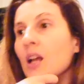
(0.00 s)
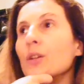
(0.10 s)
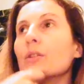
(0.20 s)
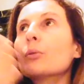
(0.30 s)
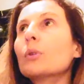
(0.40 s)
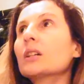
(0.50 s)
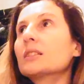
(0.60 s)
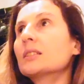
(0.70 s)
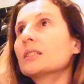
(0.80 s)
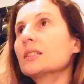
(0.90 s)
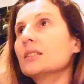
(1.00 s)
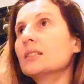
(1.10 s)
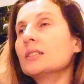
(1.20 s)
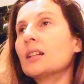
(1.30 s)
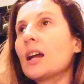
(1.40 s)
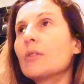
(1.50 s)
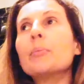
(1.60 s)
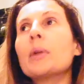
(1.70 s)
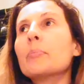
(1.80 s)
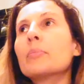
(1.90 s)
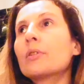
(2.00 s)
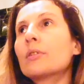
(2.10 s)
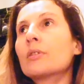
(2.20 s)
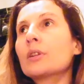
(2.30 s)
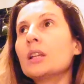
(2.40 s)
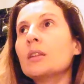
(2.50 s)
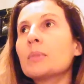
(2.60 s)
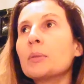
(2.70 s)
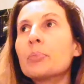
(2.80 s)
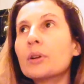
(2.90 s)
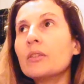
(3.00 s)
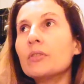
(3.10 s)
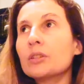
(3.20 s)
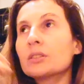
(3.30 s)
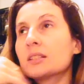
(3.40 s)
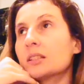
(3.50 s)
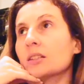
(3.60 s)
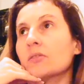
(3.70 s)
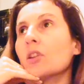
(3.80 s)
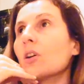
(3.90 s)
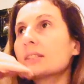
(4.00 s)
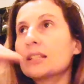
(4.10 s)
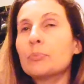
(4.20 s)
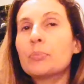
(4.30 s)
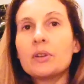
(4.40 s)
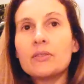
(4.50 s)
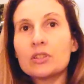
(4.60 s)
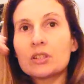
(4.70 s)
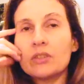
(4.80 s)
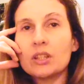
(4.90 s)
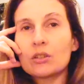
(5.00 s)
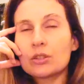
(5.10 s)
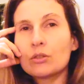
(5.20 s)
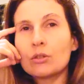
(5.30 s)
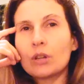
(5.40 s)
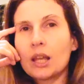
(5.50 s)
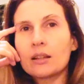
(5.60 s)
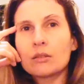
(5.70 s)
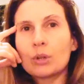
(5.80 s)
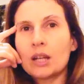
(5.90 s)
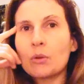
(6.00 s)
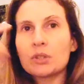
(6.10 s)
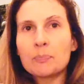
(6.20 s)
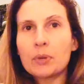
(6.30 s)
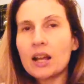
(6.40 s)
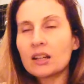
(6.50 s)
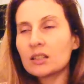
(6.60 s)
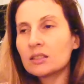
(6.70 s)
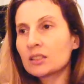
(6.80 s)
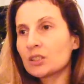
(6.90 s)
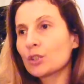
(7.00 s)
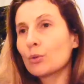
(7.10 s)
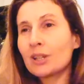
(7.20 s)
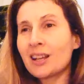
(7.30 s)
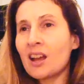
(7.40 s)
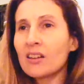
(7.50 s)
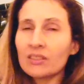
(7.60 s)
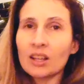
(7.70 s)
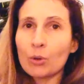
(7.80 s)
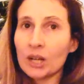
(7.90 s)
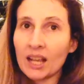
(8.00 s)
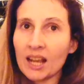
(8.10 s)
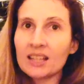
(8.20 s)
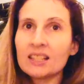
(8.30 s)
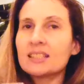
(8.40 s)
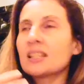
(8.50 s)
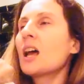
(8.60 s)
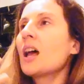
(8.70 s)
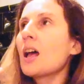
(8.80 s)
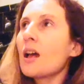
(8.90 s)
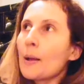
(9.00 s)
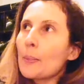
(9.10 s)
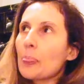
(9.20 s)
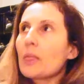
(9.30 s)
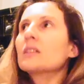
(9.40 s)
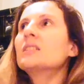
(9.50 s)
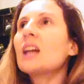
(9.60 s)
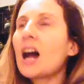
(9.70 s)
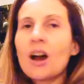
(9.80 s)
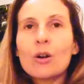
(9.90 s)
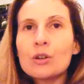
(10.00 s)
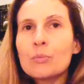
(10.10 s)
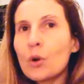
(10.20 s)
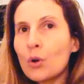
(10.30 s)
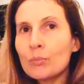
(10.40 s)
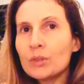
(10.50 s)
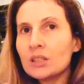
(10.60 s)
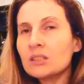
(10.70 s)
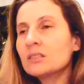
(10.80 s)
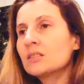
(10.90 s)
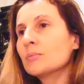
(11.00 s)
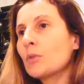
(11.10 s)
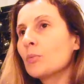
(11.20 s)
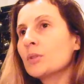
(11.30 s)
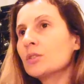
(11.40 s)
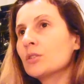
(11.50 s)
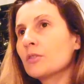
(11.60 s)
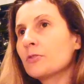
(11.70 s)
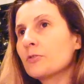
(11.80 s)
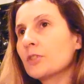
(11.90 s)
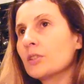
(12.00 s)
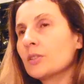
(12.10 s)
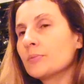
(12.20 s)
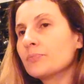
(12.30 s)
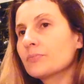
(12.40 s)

you know what, uh, I remember in my previous uh, vlogs and previous videos, you know, like when I was pregnant, and so when I have, when I had this down moment, moment of um,